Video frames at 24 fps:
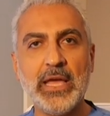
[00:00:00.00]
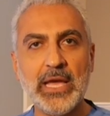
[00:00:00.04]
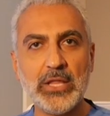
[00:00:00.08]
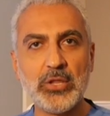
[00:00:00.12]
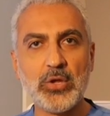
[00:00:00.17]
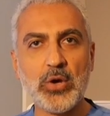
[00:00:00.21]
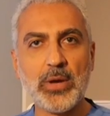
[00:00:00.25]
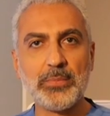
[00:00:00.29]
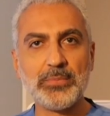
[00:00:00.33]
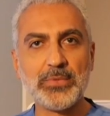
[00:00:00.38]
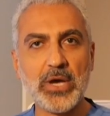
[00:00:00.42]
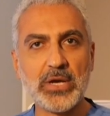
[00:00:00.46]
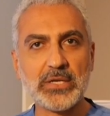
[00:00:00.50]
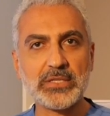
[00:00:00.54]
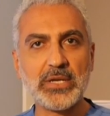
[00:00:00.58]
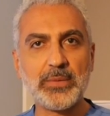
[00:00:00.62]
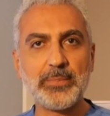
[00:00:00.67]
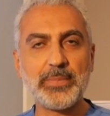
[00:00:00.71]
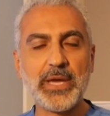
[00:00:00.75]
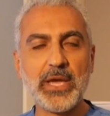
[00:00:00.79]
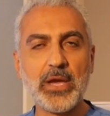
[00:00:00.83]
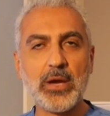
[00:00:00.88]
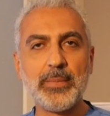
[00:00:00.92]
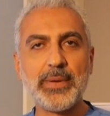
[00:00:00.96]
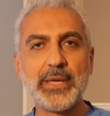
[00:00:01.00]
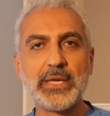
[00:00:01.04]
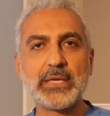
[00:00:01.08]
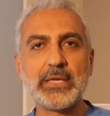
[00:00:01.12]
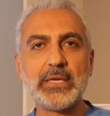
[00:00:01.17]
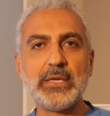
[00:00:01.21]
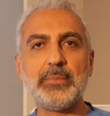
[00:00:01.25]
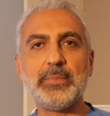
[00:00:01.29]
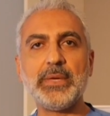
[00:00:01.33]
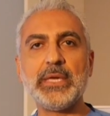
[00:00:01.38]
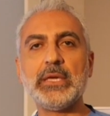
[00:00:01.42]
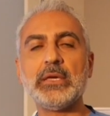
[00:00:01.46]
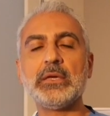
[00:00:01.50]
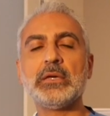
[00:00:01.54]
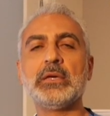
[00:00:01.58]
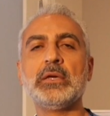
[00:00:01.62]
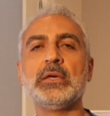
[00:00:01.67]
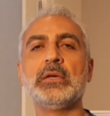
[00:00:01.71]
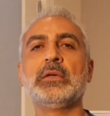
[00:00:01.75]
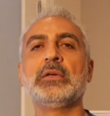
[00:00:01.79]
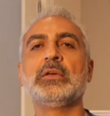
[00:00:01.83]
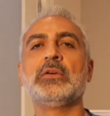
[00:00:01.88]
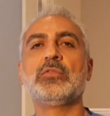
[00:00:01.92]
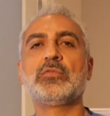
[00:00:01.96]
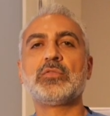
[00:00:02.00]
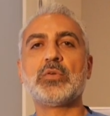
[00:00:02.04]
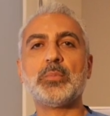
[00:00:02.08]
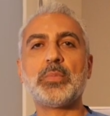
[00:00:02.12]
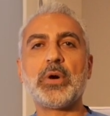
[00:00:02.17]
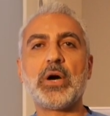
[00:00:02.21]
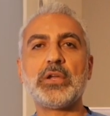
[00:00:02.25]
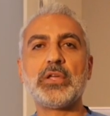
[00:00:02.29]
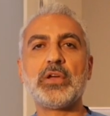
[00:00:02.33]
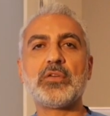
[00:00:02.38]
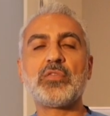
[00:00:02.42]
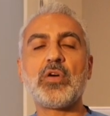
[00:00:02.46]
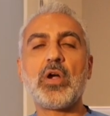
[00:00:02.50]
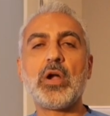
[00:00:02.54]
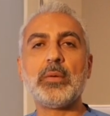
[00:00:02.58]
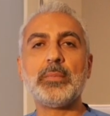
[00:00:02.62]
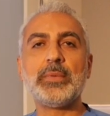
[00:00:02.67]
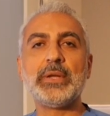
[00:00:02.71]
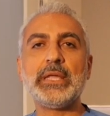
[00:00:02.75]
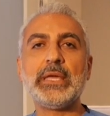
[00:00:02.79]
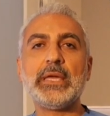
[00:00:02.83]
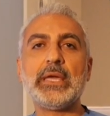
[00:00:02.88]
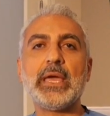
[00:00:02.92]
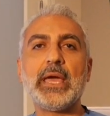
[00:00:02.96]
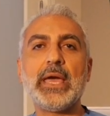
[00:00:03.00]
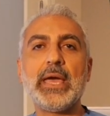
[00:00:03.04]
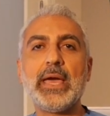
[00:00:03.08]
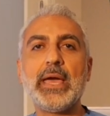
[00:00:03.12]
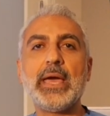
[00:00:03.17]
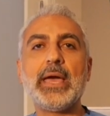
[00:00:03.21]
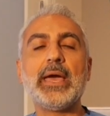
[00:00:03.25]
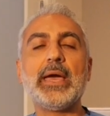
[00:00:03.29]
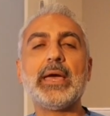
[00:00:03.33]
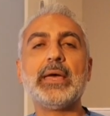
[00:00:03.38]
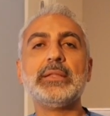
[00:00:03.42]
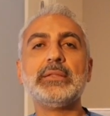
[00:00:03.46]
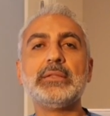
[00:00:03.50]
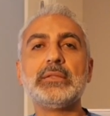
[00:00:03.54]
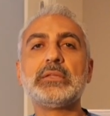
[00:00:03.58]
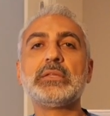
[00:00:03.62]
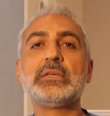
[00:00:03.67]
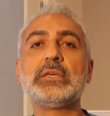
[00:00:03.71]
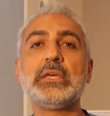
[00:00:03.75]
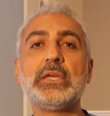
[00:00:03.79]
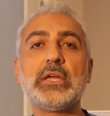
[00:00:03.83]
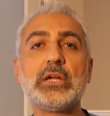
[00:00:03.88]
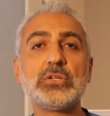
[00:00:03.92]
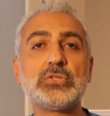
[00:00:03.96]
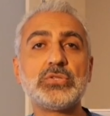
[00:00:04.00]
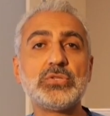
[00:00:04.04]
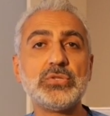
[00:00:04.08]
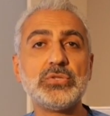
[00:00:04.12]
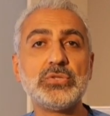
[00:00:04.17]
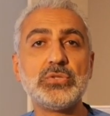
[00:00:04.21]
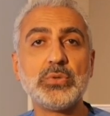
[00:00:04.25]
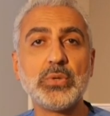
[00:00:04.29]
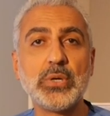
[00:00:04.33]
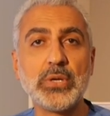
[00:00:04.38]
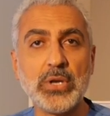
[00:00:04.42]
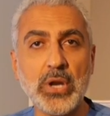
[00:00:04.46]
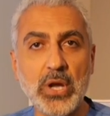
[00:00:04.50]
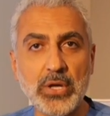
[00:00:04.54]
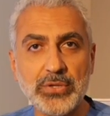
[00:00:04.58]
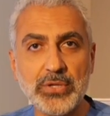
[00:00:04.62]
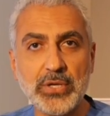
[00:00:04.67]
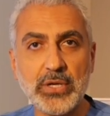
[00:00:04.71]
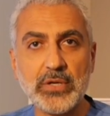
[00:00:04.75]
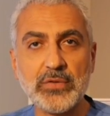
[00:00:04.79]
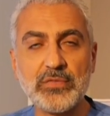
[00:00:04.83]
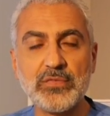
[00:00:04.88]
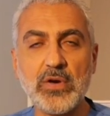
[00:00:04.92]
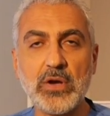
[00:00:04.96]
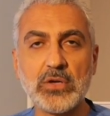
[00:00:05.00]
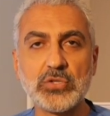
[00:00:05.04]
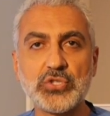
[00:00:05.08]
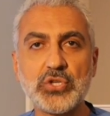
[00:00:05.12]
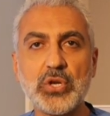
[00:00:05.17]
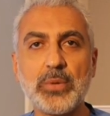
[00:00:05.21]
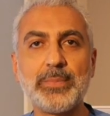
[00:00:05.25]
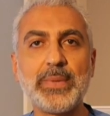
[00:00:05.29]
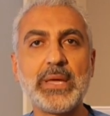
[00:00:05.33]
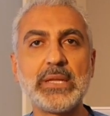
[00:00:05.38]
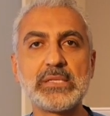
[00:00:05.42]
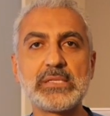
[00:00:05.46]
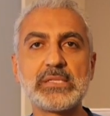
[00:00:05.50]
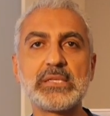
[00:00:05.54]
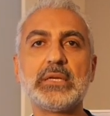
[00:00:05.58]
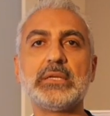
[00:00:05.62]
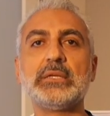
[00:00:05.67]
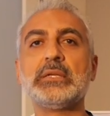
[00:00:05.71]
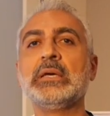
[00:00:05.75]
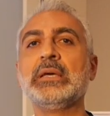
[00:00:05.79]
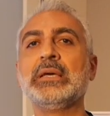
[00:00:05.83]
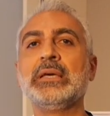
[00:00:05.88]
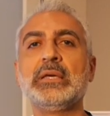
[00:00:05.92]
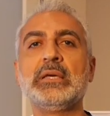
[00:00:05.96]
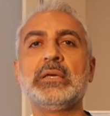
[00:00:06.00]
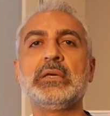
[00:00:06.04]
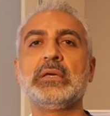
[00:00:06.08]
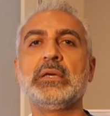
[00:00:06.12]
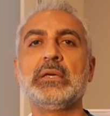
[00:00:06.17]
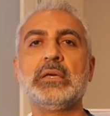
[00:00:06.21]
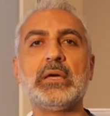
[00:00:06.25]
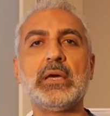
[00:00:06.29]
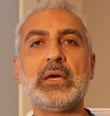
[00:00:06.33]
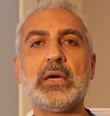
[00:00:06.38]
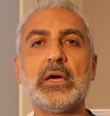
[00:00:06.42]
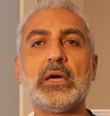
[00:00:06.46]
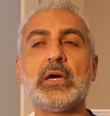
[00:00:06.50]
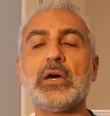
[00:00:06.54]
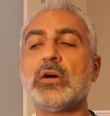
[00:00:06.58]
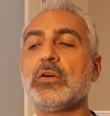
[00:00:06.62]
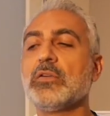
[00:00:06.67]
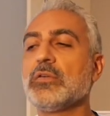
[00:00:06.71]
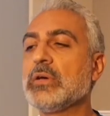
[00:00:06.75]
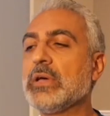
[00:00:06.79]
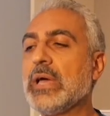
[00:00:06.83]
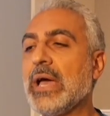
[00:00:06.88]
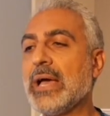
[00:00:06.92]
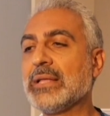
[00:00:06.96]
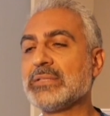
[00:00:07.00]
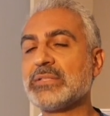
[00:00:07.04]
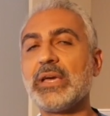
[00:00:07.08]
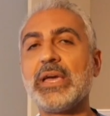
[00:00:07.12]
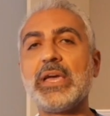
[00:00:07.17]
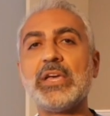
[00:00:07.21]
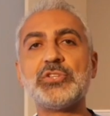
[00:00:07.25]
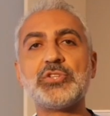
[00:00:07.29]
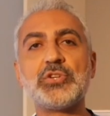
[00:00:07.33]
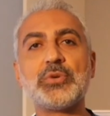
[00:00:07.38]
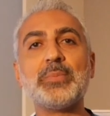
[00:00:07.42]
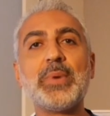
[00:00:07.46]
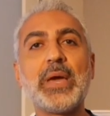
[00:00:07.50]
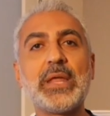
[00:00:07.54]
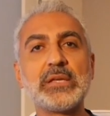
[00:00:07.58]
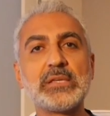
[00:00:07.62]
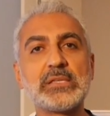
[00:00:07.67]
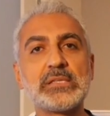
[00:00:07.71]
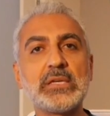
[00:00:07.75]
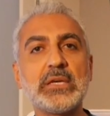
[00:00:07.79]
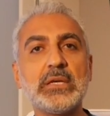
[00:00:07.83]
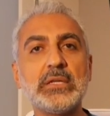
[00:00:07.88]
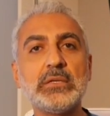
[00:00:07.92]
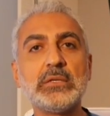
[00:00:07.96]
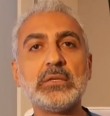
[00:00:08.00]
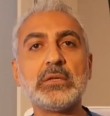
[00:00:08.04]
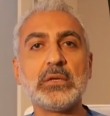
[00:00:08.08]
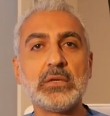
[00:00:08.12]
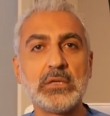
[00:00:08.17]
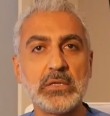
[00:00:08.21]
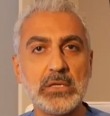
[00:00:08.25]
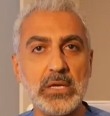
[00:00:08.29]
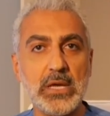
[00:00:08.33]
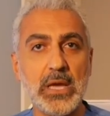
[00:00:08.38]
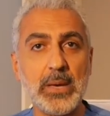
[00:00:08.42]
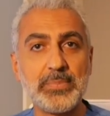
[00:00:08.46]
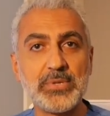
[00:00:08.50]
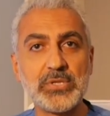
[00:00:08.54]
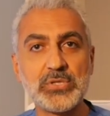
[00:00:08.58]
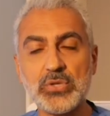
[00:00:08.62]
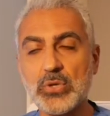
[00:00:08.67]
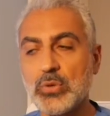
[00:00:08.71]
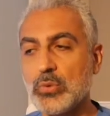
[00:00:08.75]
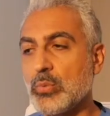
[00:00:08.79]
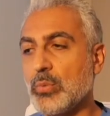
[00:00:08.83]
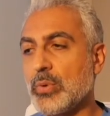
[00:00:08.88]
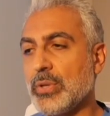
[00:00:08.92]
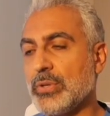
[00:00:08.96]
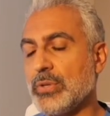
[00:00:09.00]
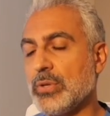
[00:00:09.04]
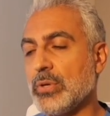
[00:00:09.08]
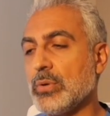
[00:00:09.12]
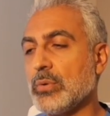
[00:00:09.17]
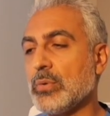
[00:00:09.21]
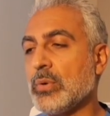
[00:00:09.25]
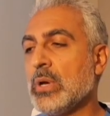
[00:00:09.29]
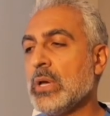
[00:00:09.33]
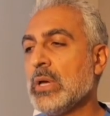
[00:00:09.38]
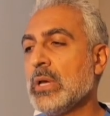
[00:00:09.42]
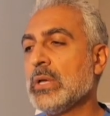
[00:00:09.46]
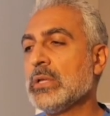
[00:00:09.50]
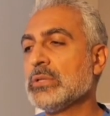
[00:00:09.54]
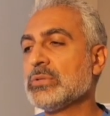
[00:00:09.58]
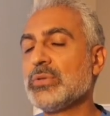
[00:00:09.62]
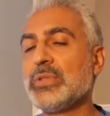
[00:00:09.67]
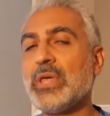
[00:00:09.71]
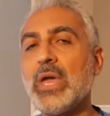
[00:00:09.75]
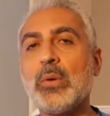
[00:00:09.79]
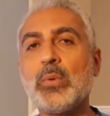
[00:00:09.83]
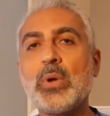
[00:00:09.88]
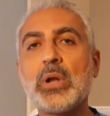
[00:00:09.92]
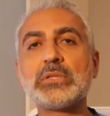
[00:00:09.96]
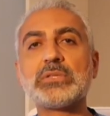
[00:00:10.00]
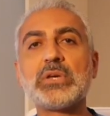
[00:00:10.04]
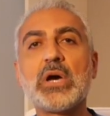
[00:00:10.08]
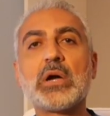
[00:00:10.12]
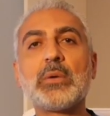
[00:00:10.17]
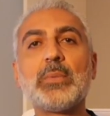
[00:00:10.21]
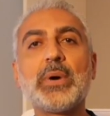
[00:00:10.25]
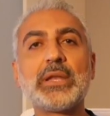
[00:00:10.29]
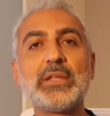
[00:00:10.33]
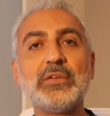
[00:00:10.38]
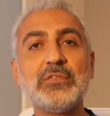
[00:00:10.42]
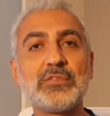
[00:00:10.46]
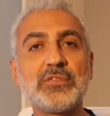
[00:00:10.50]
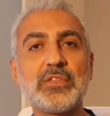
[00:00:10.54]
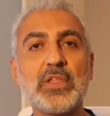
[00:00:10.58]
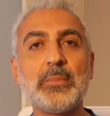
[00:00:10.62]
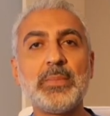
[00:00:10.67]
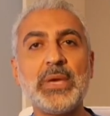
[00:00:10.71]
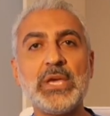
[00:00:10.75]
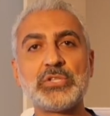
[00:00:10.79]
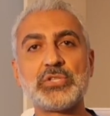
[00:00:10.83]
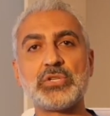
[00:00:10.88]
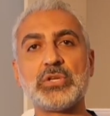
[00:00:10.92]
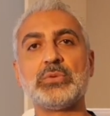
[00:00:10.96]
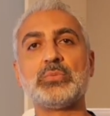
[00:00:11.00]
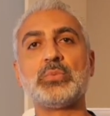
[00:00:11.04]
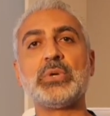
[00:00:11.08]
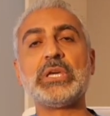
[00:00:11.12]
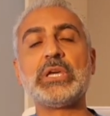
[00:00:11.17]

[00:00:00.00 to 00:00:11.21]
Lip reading: Hello, I'm Dr. Payam Hakimi from Body of Harmony and here to do another functional medicine, anti-aging medicine episode with you. Today I want to talk about inflammation.